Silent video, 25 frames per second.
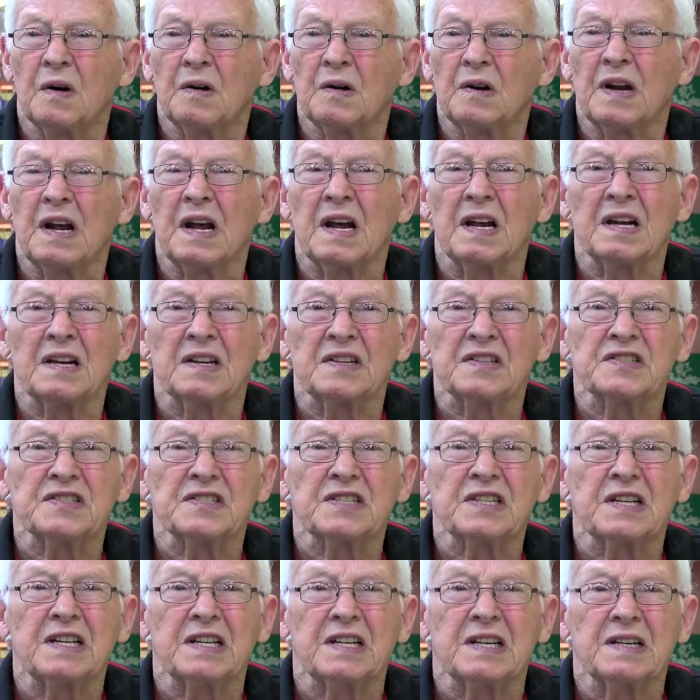on
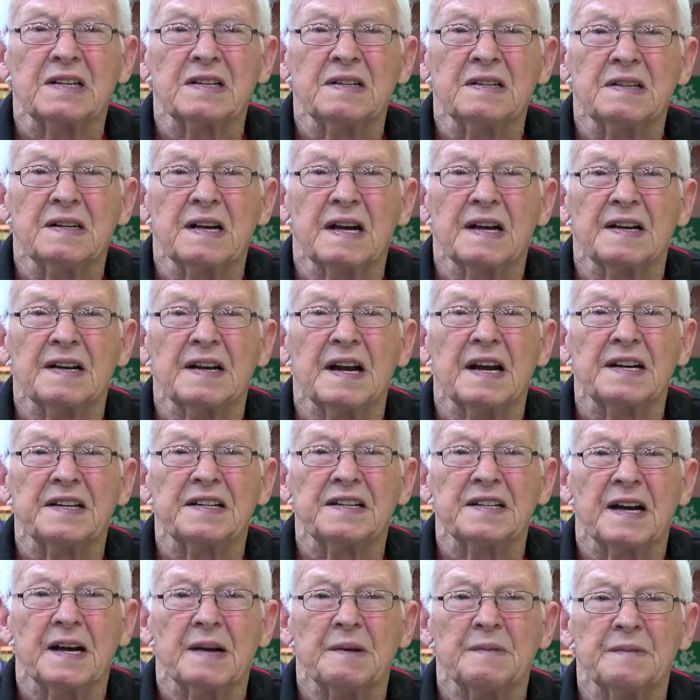LST at
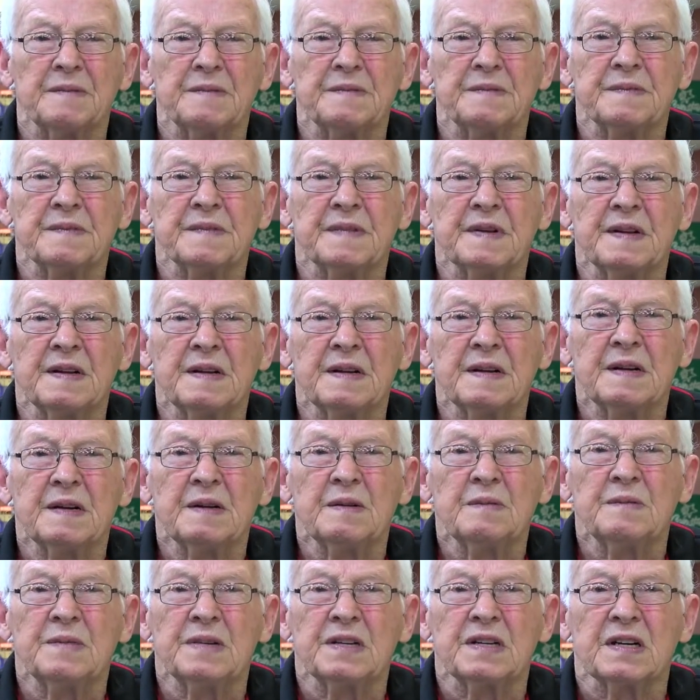nighttime
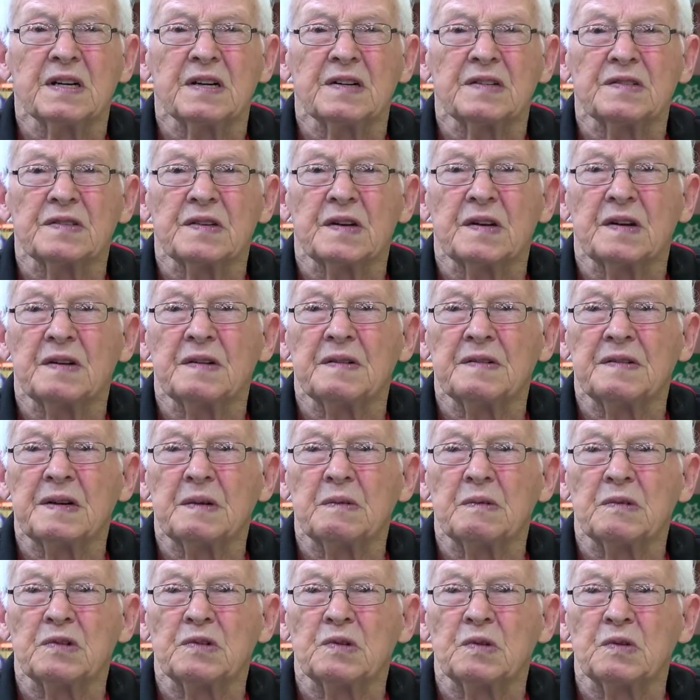because uh,
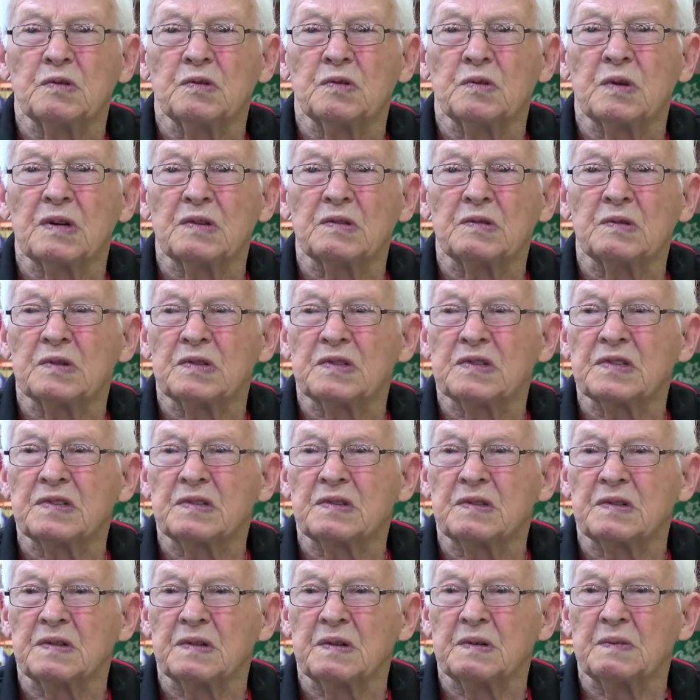they were too treacherous
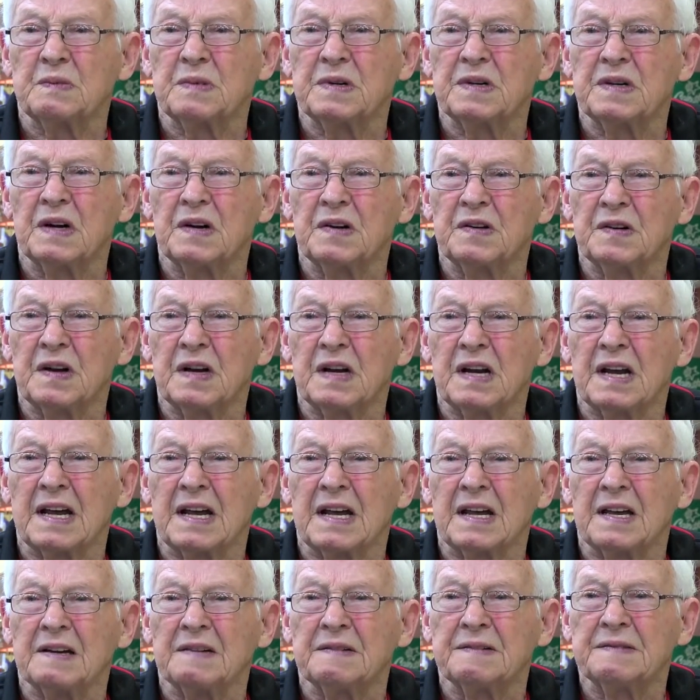to be on the
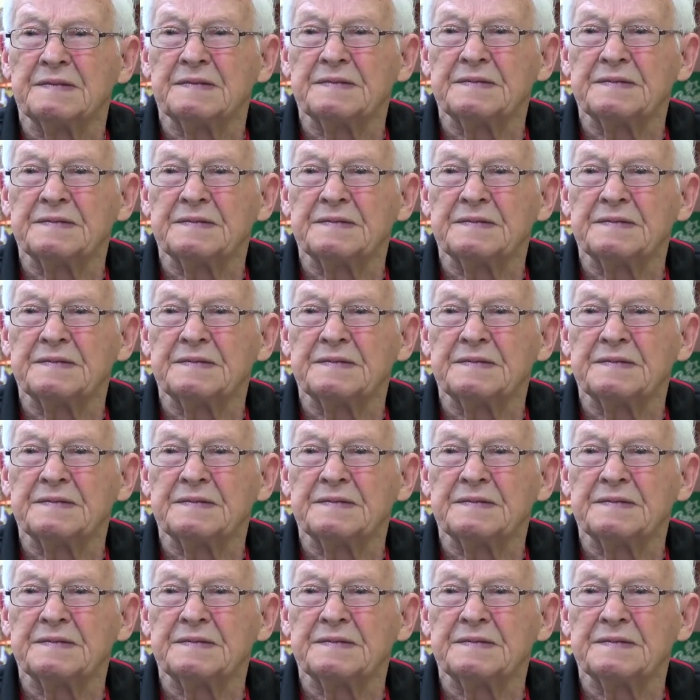land.